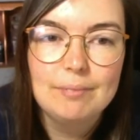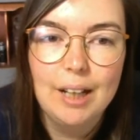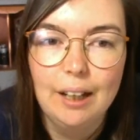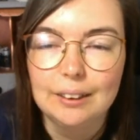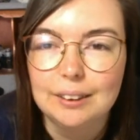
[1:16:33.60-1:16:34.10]

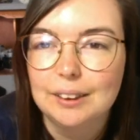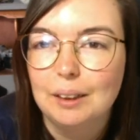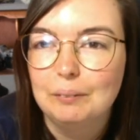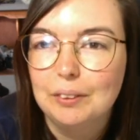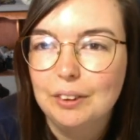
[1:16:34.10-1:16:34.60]
And
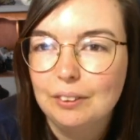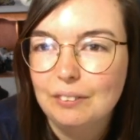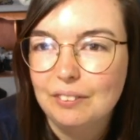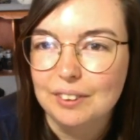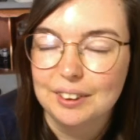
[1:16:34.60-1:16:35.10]
I'm going to
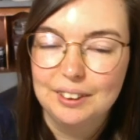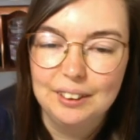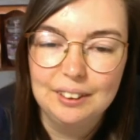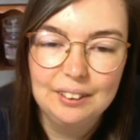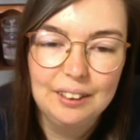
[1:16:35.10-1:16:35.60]
go.
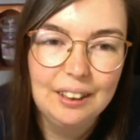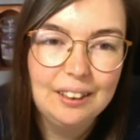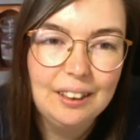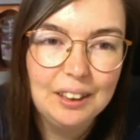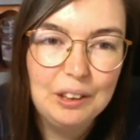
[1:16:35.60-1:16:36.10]
And
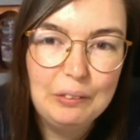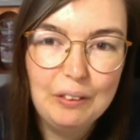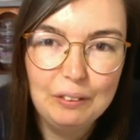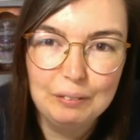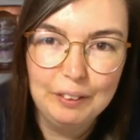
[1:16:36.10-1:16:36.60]
thank you
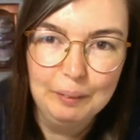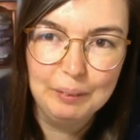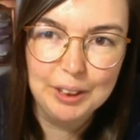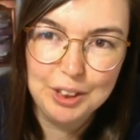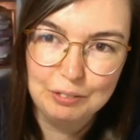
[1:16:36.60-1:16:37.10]
all very
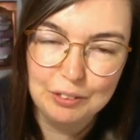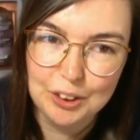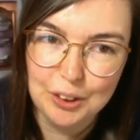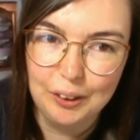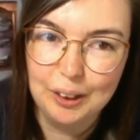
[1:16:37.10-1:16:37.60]
much for
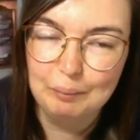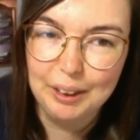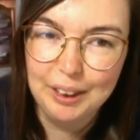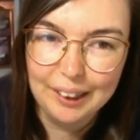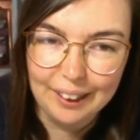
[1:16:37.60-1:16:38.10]
joining
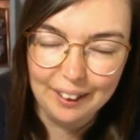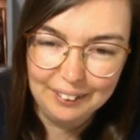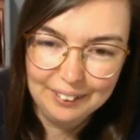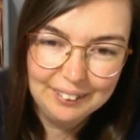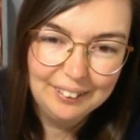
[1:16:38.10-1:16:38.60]
me
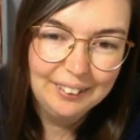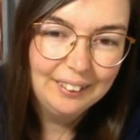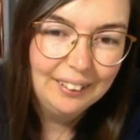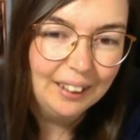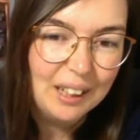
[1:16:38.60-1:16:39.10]
again.
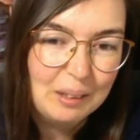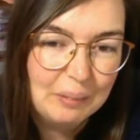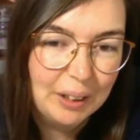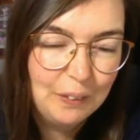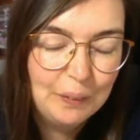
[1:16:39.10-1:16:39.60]

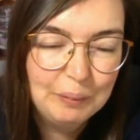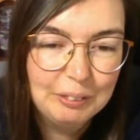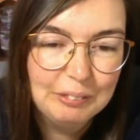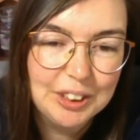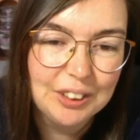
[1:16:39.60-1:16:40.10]
I hope
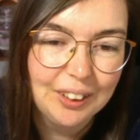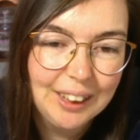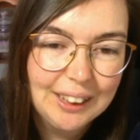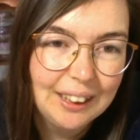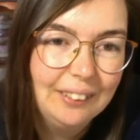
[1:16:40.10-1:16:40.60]
you
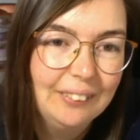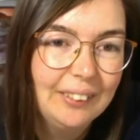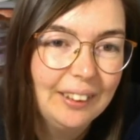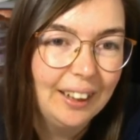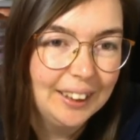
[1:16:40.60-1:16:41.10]
enjoyed. I know
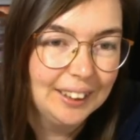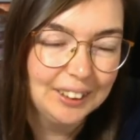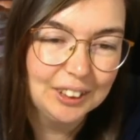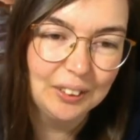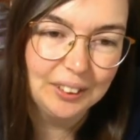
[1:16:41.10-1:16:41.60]
that I
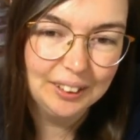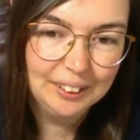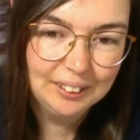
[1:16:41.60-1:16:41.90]
enjoy.